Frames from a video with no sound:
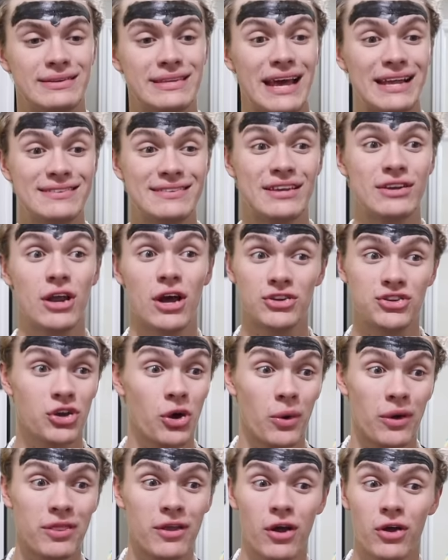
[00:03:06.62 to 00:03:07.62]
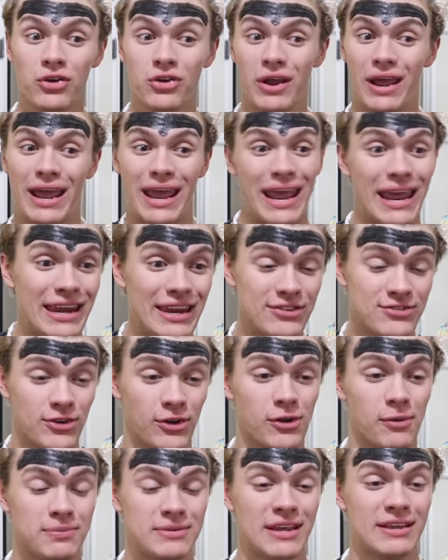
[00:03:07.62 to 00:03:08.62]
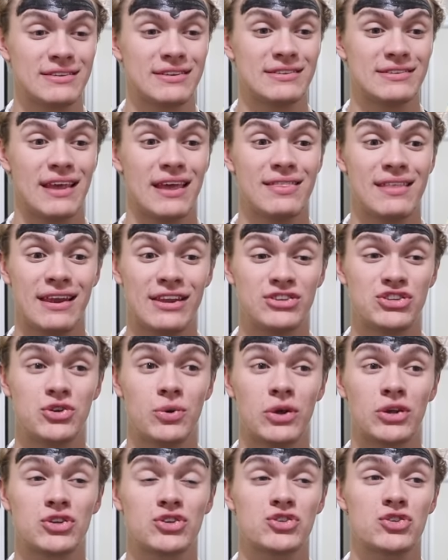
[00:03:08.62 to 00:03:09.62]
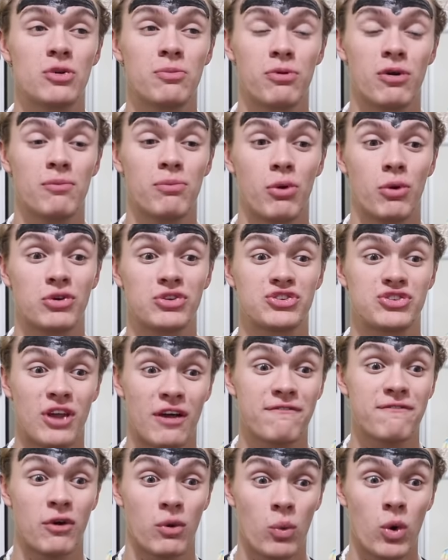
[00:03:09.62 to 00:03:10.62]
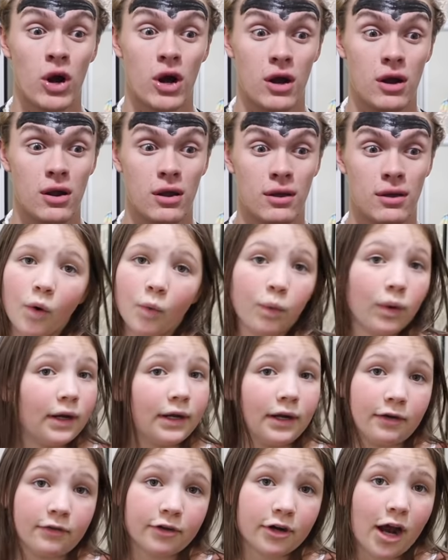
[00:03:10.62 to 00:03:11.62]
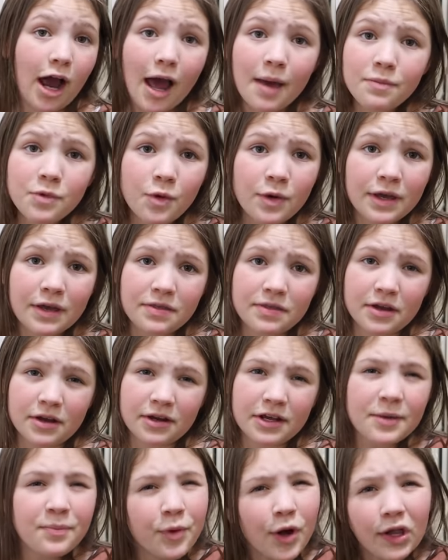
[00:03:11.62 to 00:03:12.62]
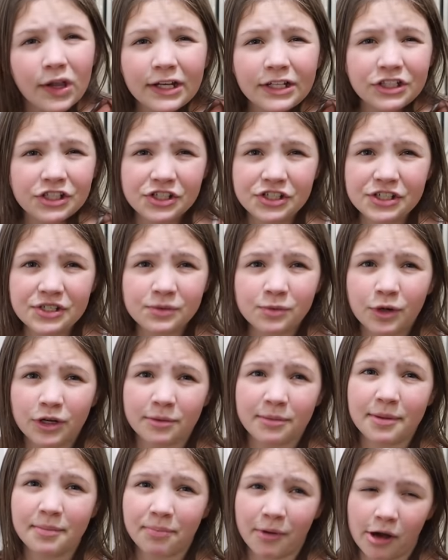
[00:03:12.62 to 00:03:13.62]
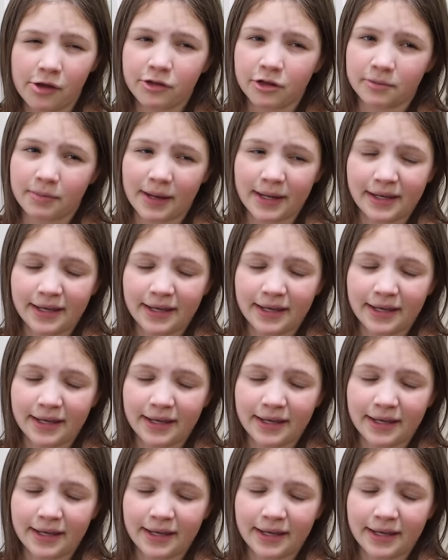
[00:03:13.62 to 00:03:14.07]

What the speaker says: Dad said not to go in there under any circumstances and that he's doing super important stuff for work. Whatever. I'm going in there. He probably just didn't want to be bothered by